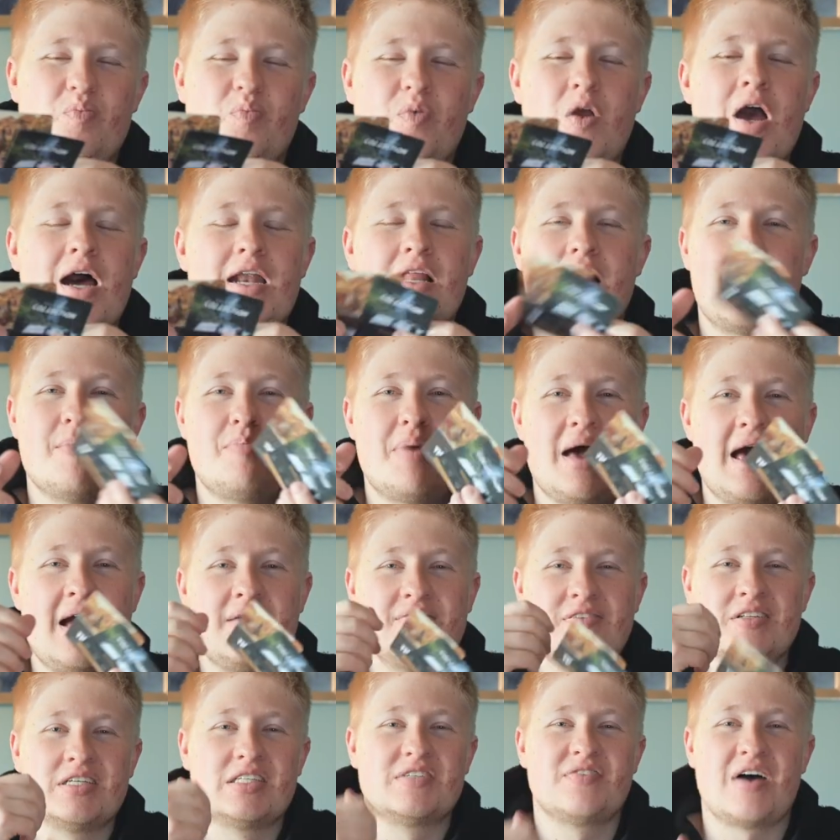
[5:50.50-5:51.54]
kind of like
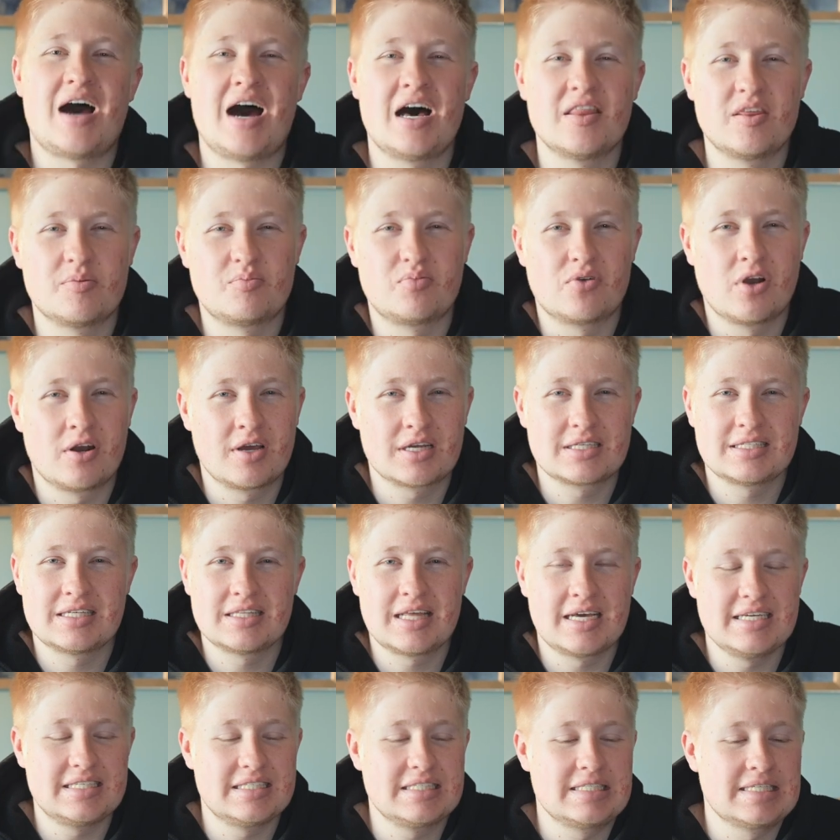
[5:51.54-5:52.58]
pamphlets for other products that
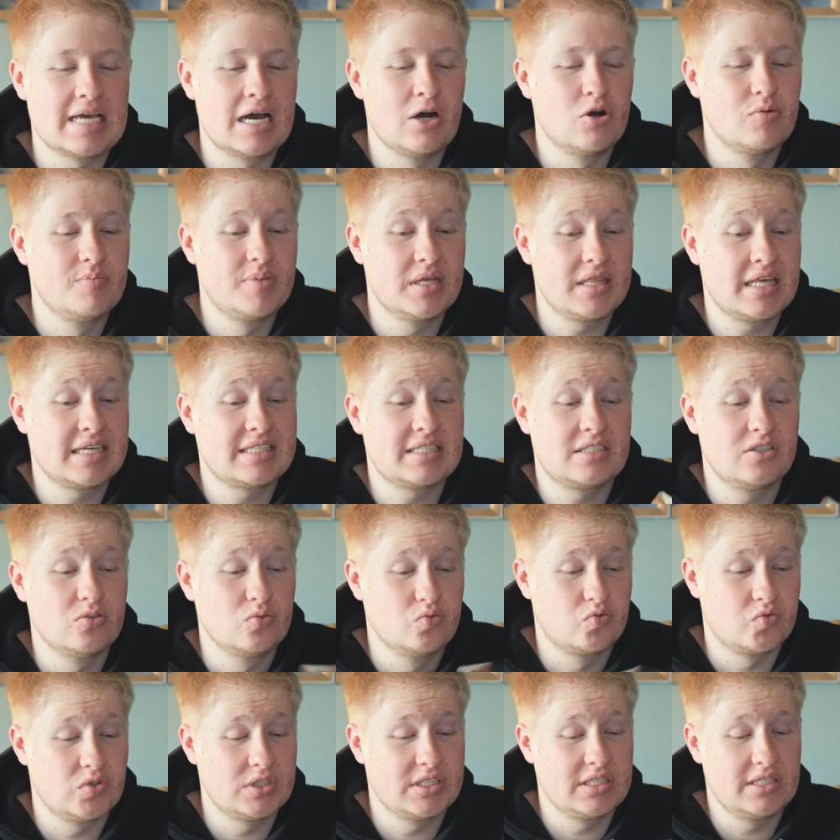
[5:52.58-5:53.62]
they sell, but they're still
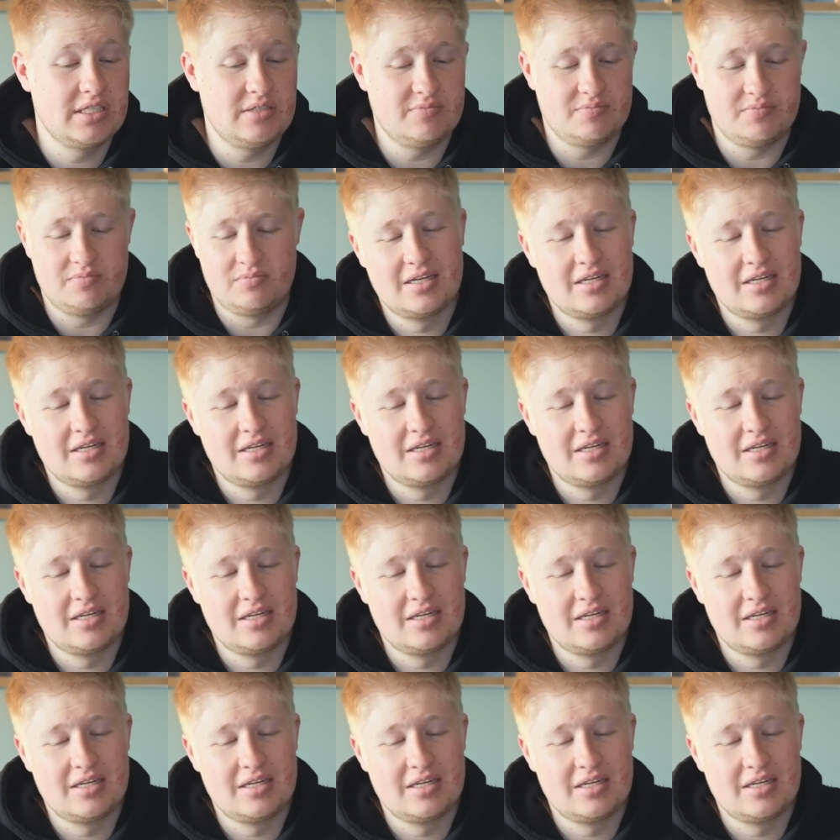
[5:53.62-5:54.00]
really,